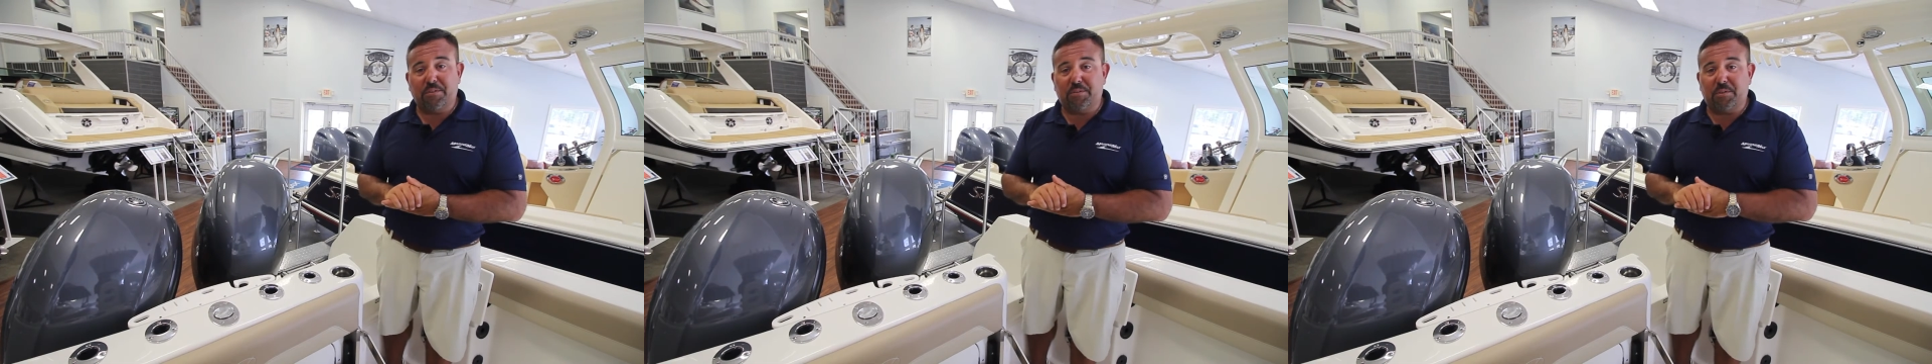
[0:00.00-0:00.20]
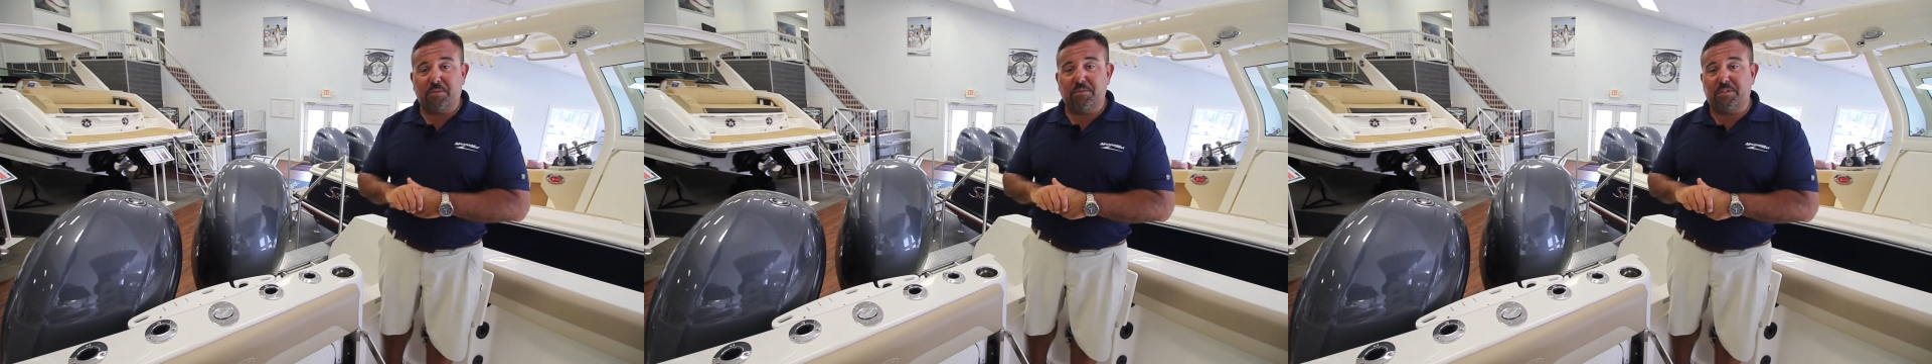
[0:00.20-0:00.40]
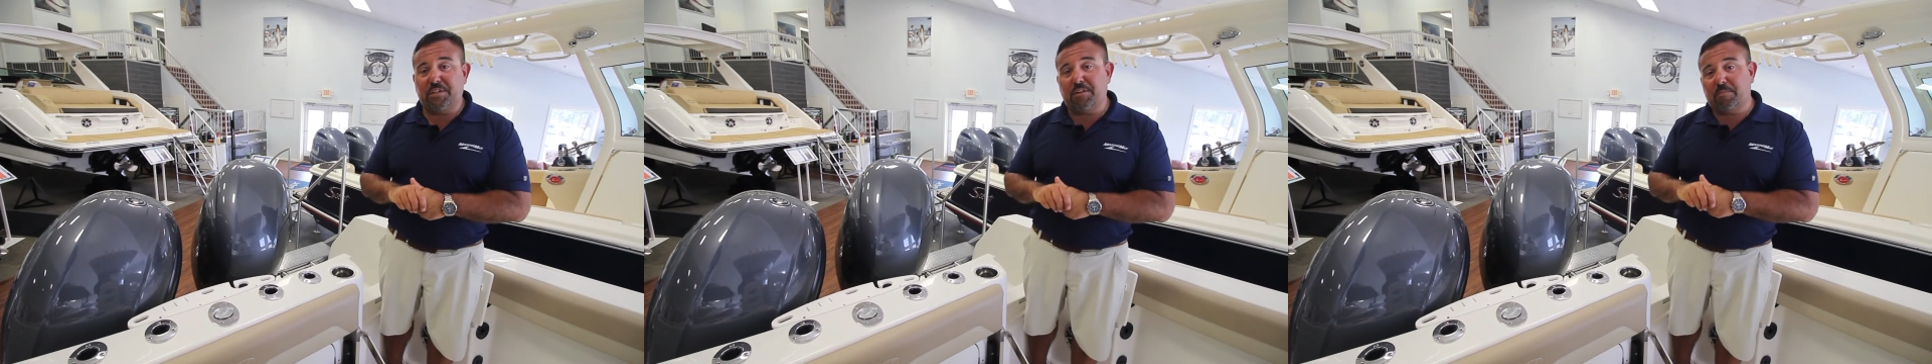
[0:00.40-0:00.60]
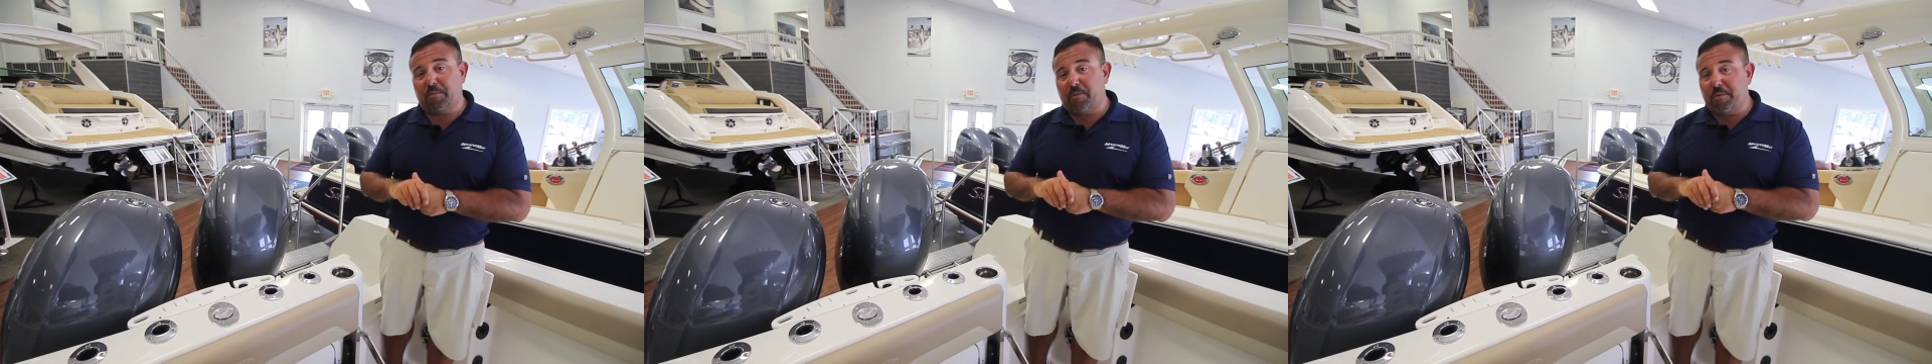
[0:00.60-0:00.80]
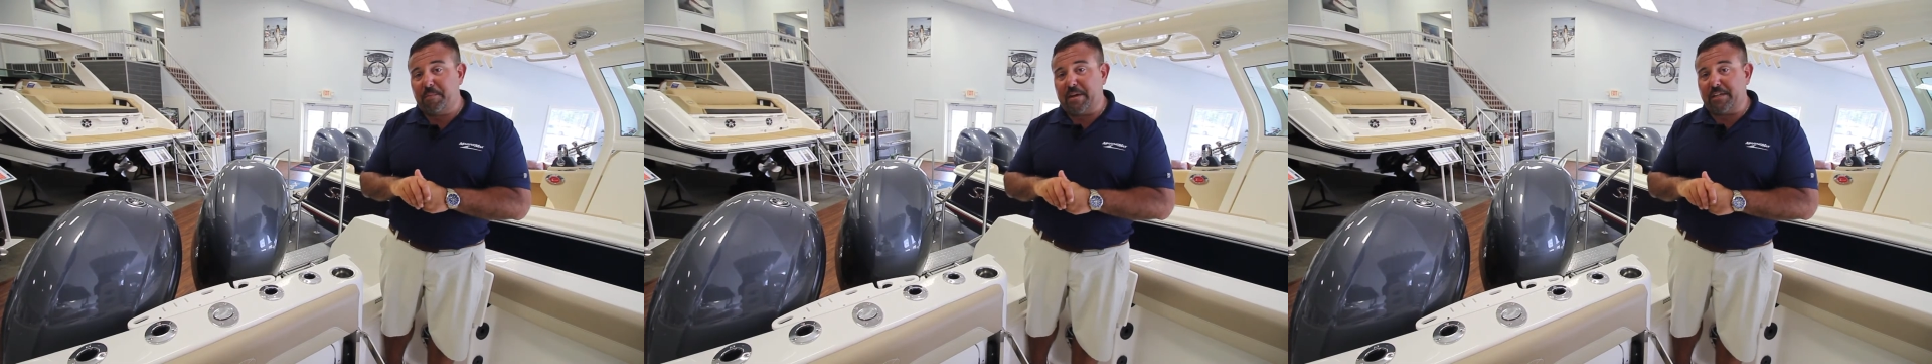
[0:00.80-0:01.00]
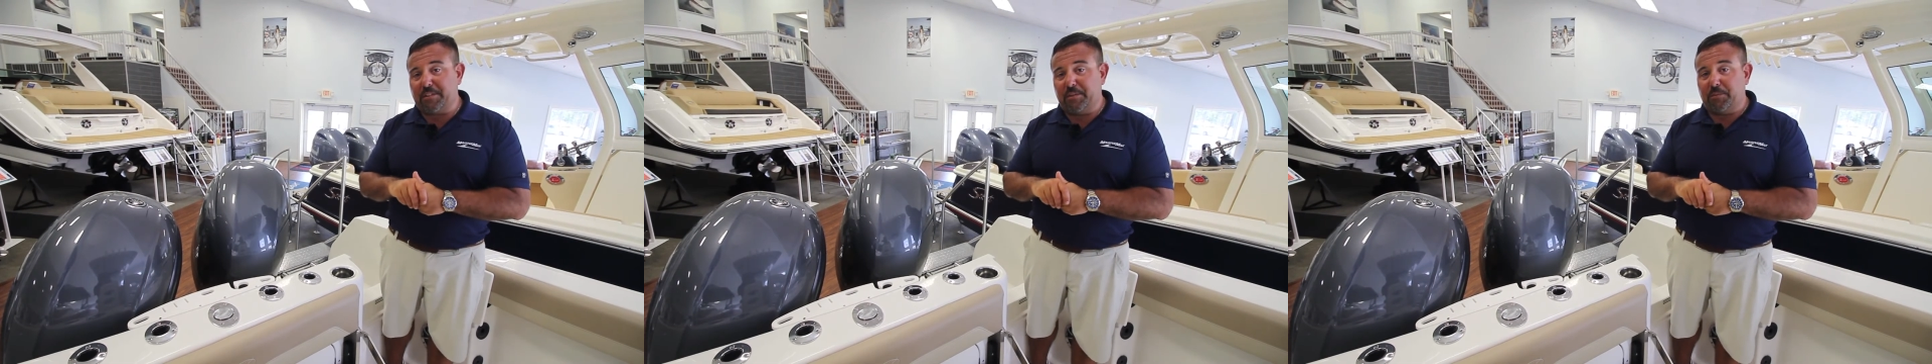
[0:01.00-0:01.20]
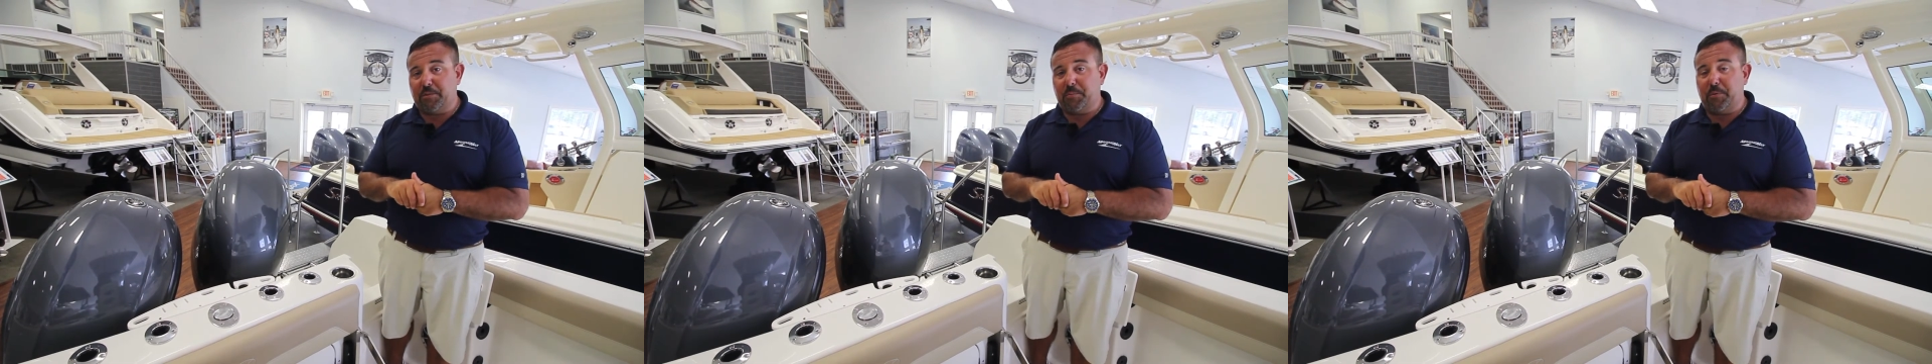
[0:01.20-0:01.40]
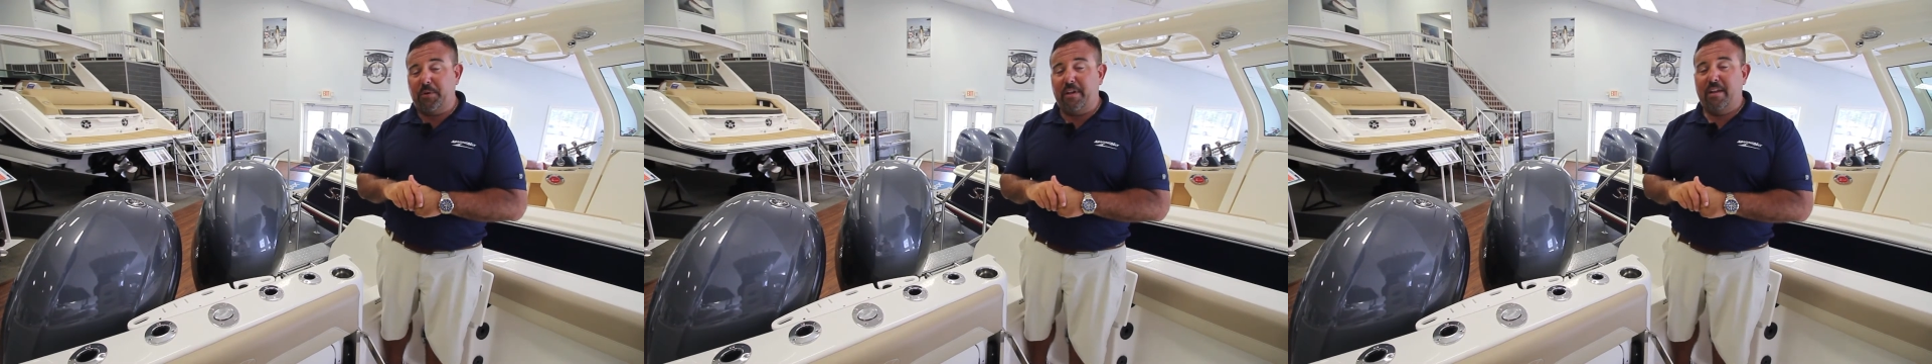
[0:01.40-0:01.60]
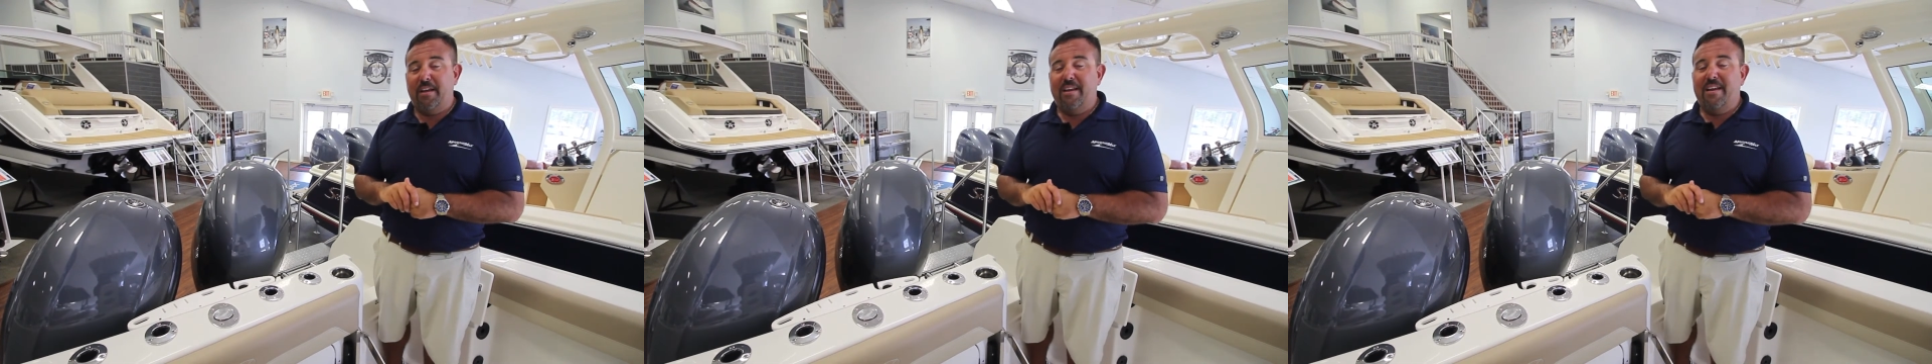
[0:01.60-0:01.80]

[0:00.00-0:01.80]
consultants here at Marine Max Somers Point